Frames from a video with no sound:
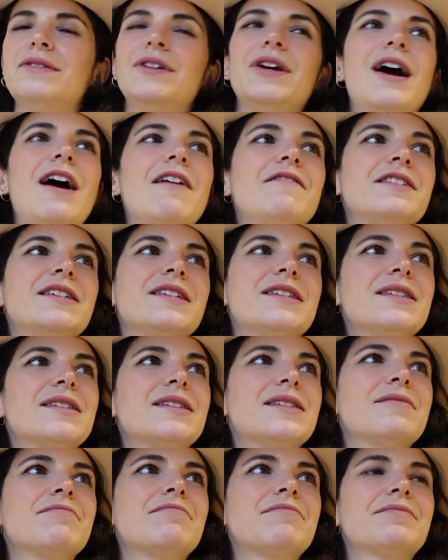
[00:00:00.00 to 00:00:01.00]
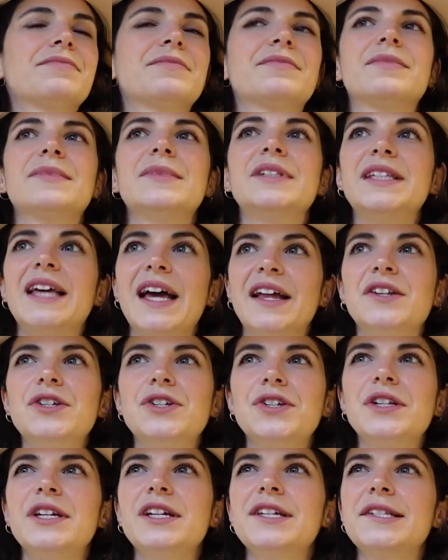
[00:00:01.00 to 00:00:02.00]
have this
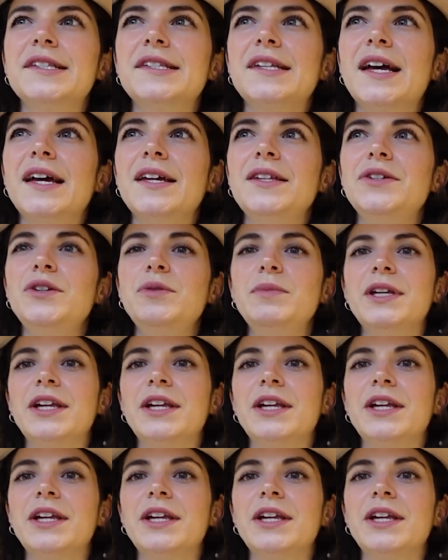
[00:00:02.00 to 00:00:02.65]
tension inside you,